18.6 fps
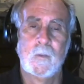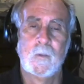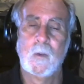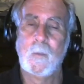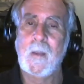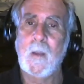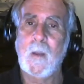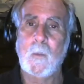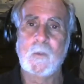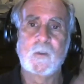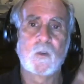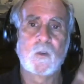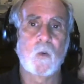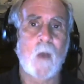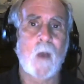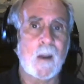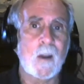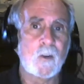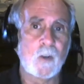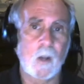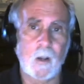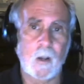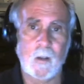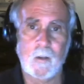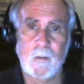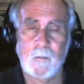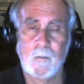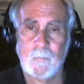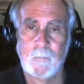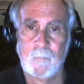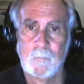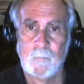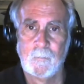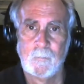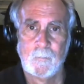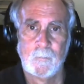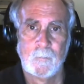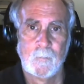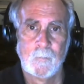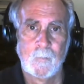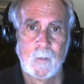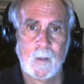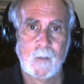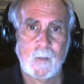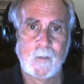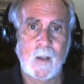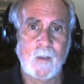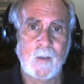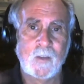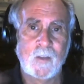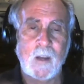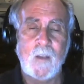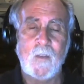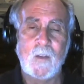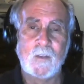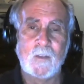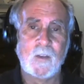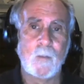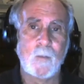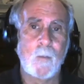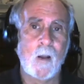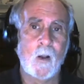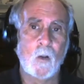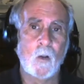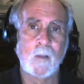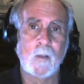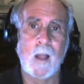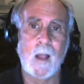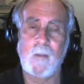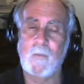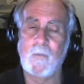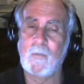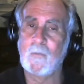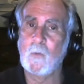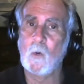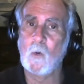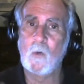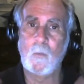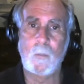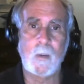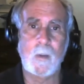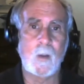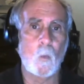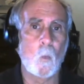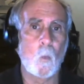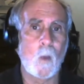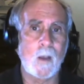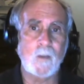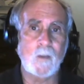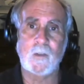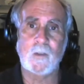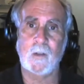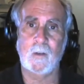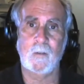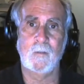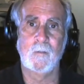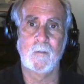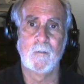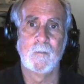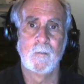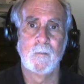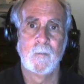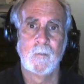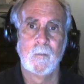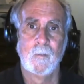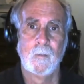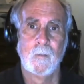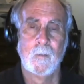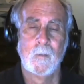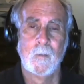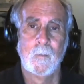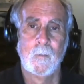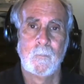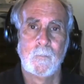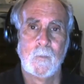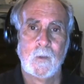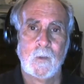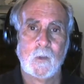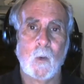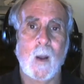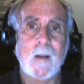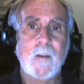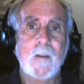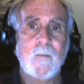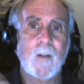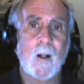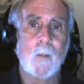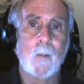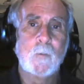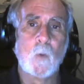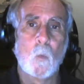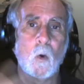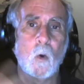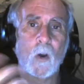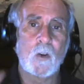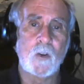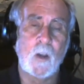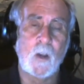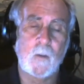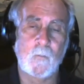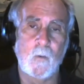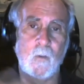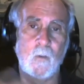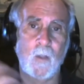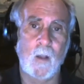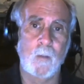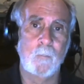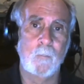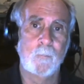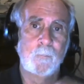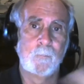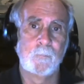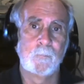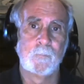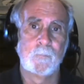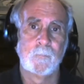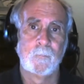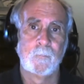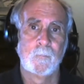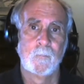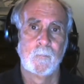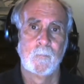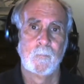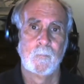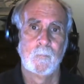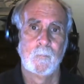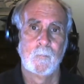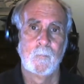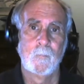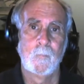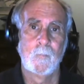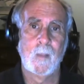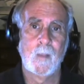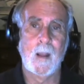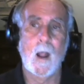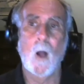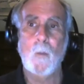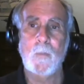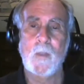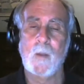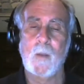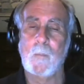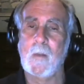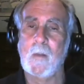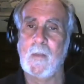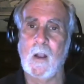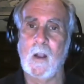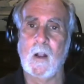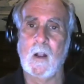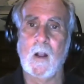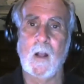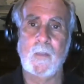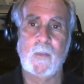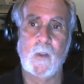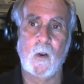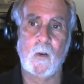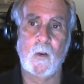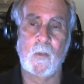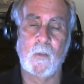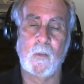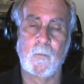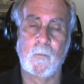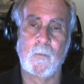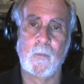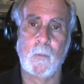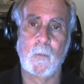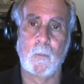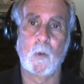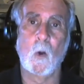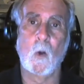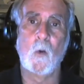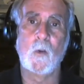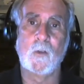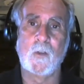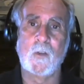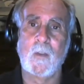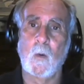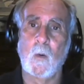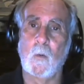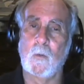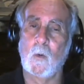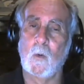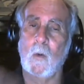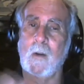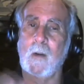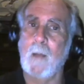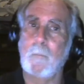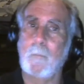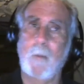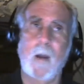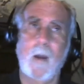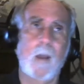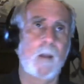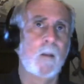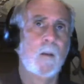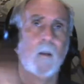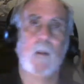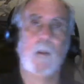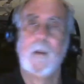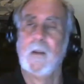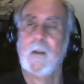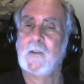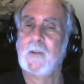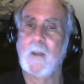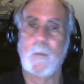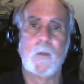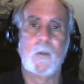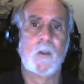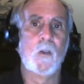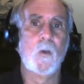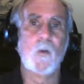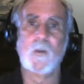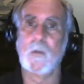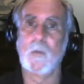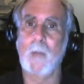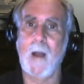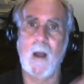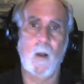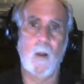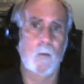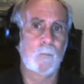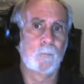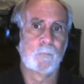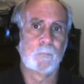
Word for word: To me, it was tragic because I've seen this in my own life, food being wasted. So I developed a worksheet for them that helped them, and that cut their, the, the produce that they were throwing out by some huge amount.